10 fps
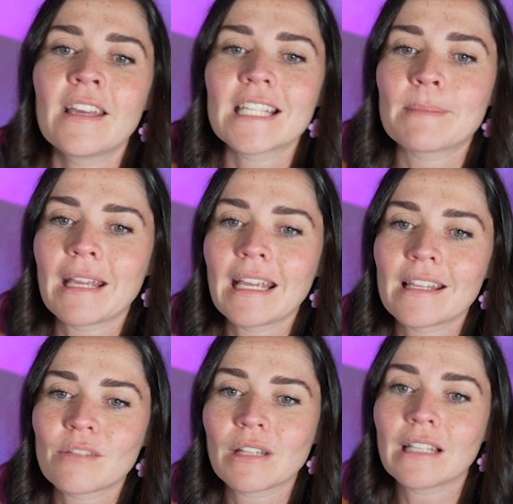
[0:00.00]
So making
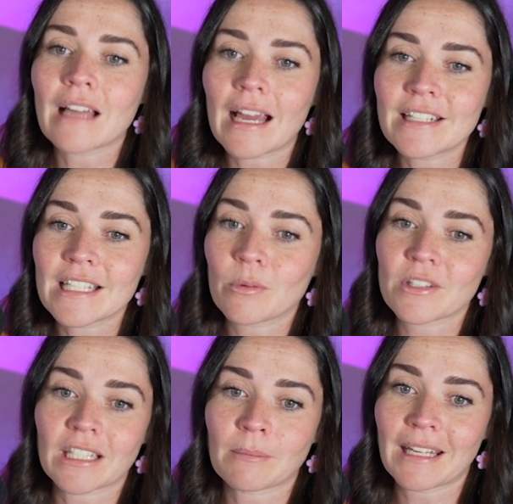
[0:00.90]
this really large is
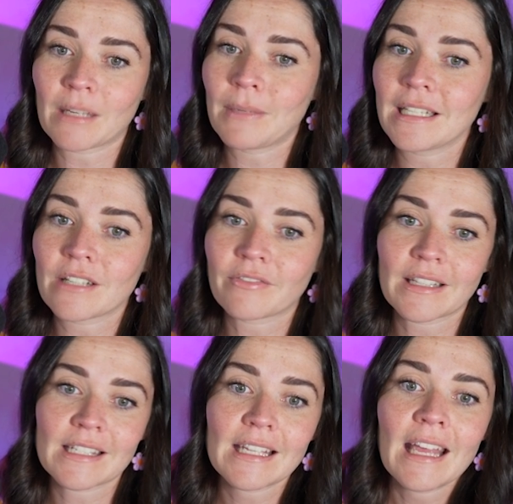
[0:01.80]
what's going to make a big
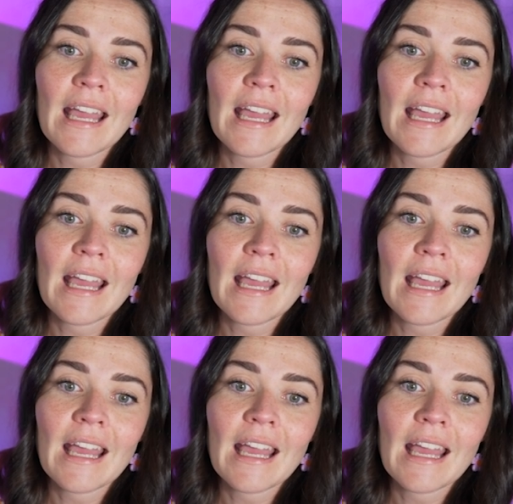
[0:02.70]
difference.